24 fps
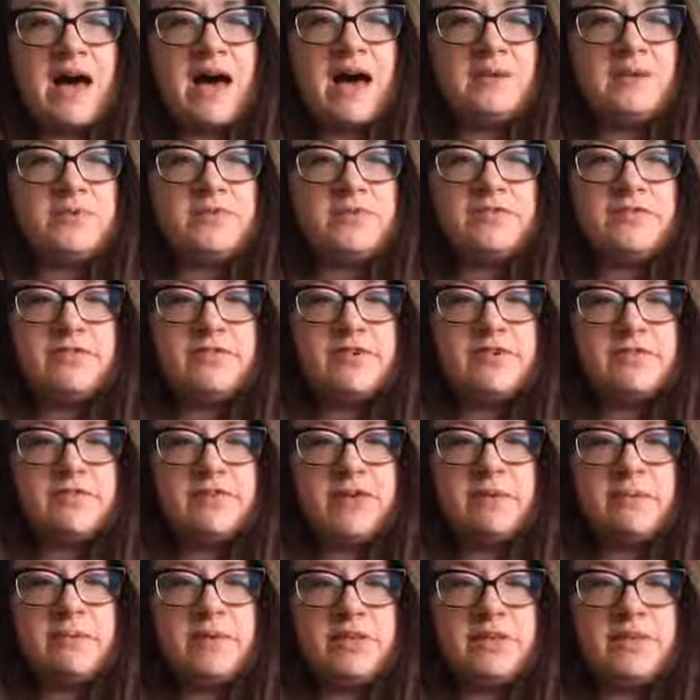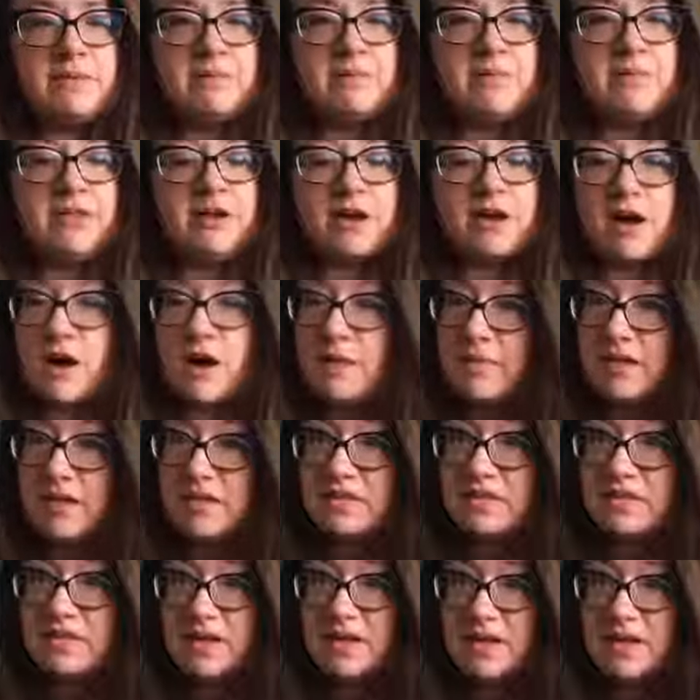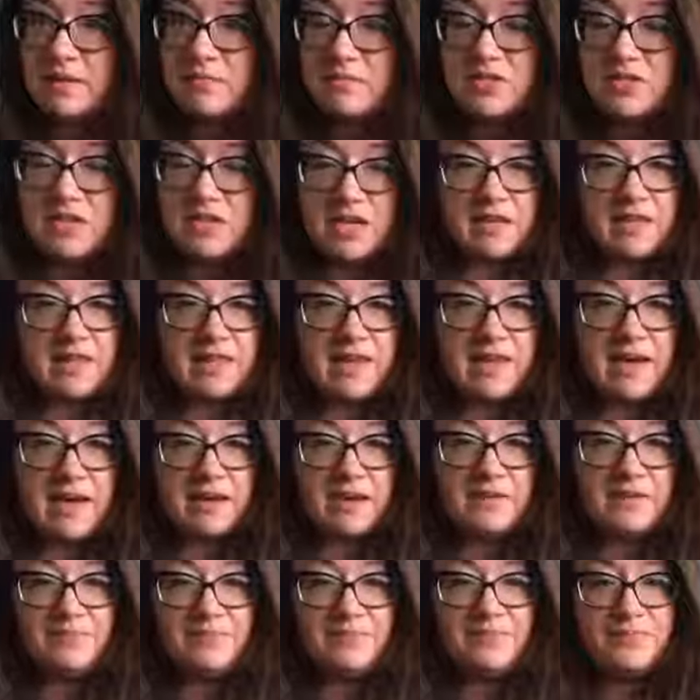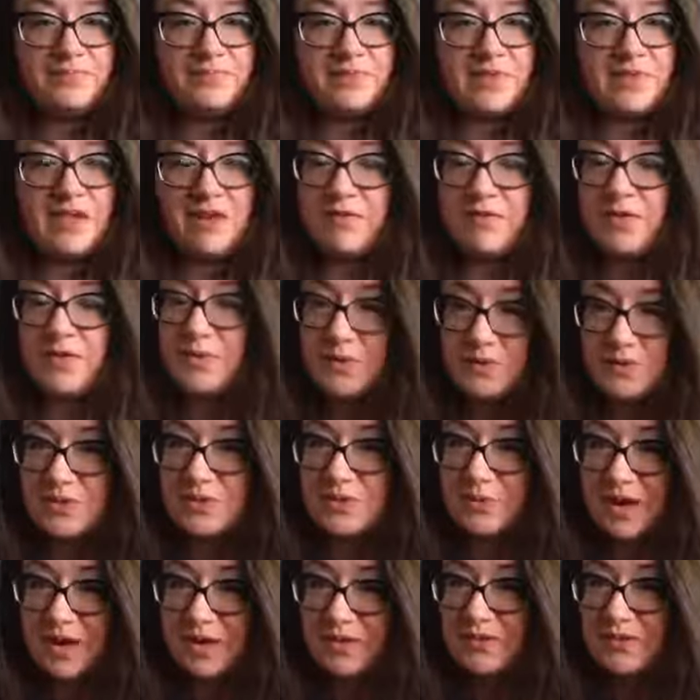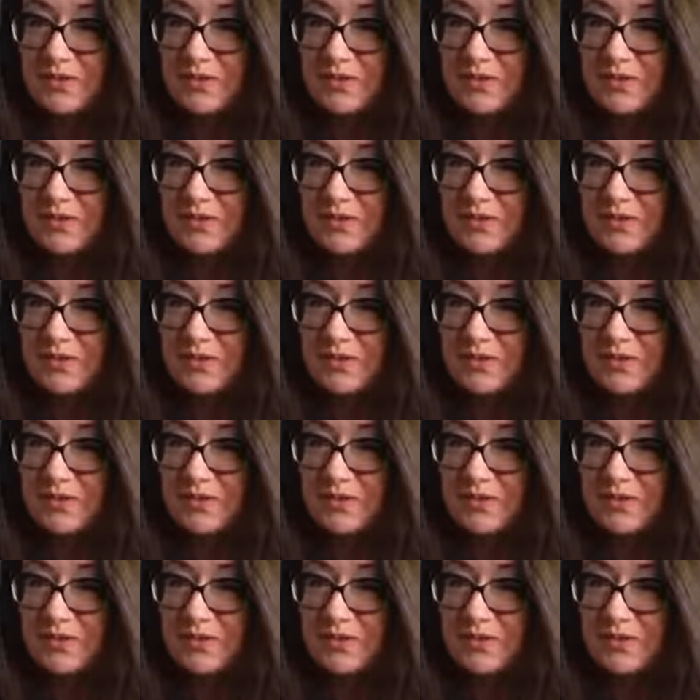do feel free to put them in the comments. I am checking that every once in a while.